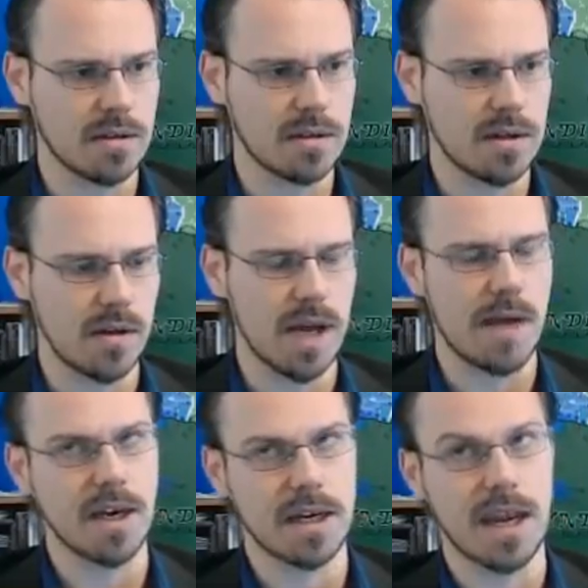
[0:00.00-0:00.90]
Oh yeah, I'm
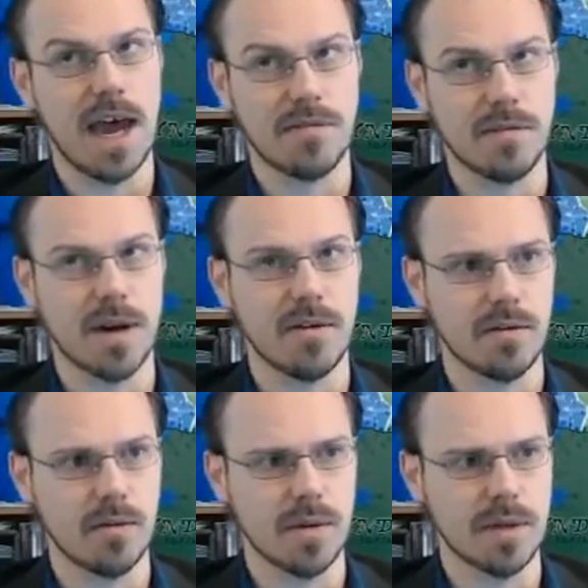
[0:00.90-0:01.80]
not going to have the Power
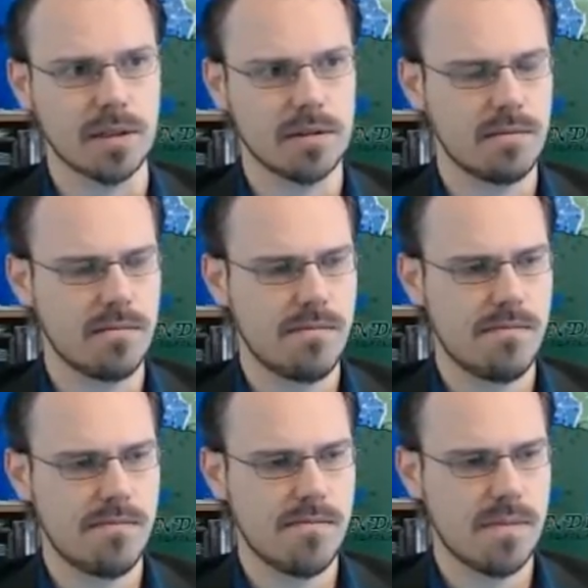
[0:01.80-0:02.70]
Overwhelming.
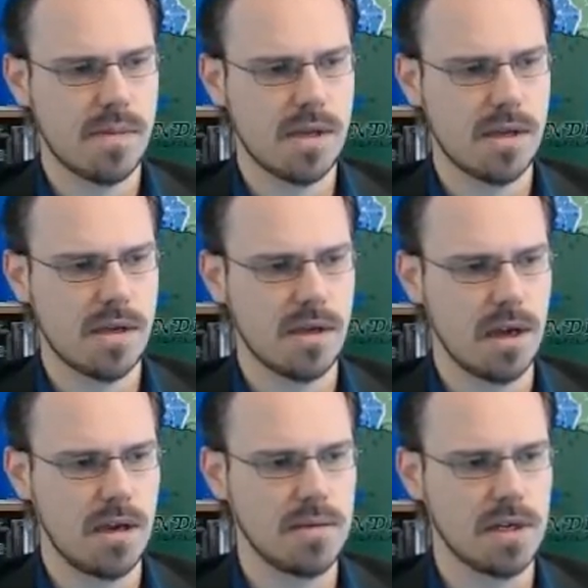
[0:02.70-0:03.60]

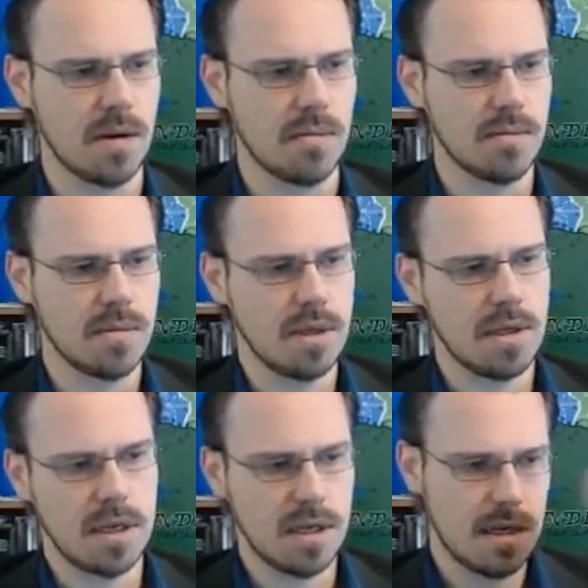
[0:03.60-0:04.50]
I'm dumb.
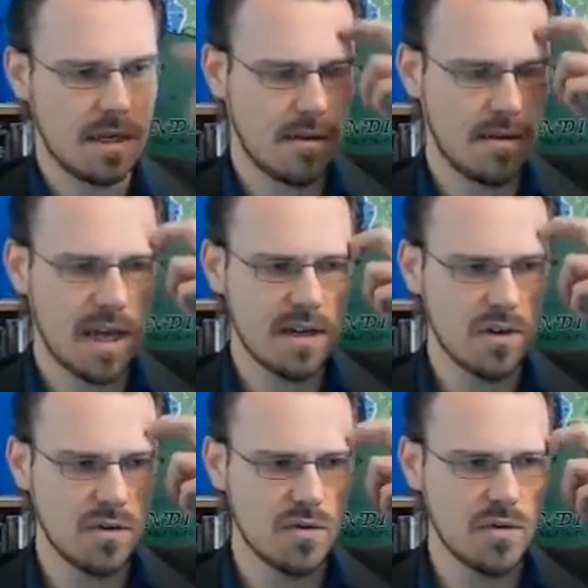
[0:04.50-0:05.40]
Can't
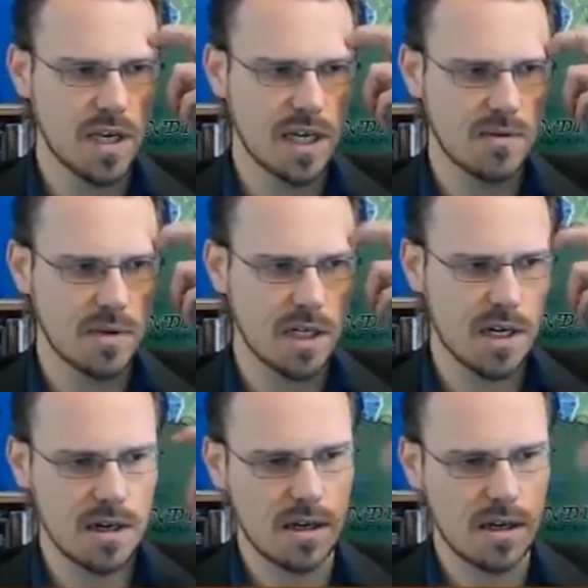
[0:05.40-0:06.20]
do 2 things with the card.